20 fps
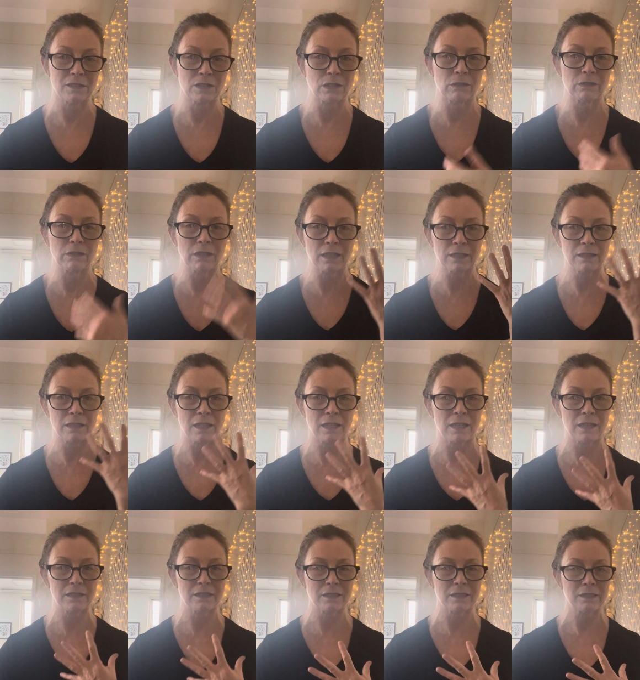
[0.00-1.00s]
So let
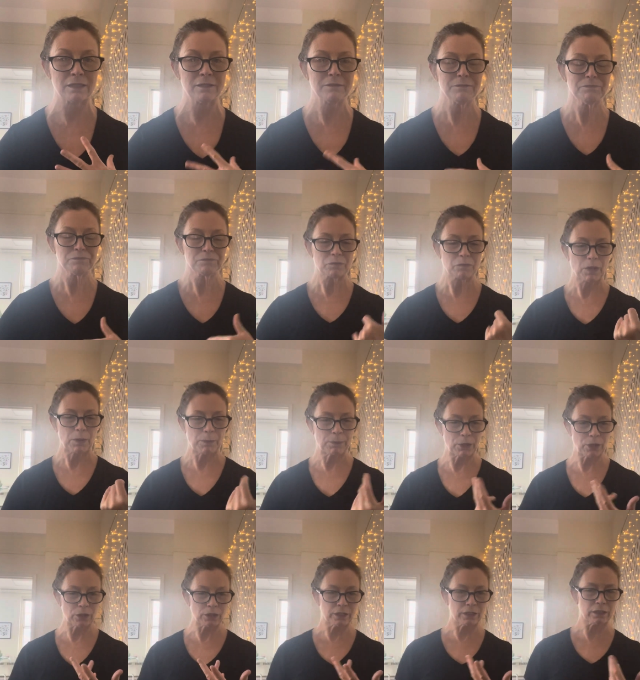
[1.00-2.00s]
that
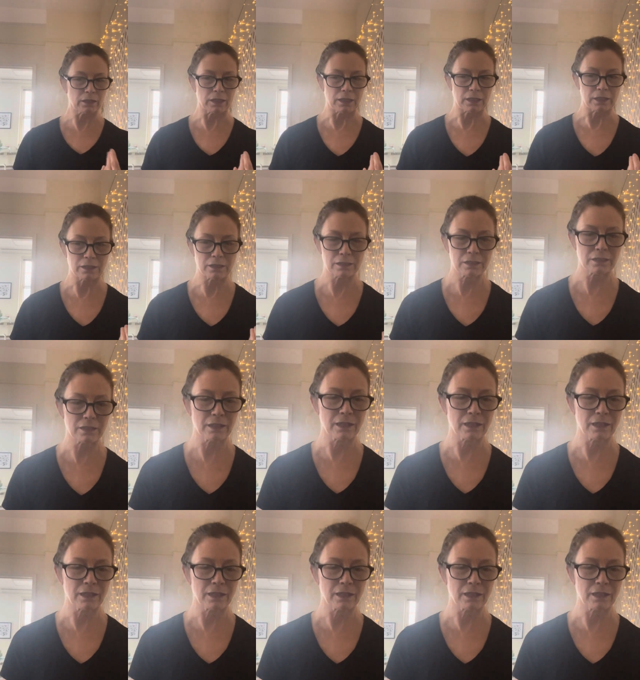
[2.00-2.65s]
percolate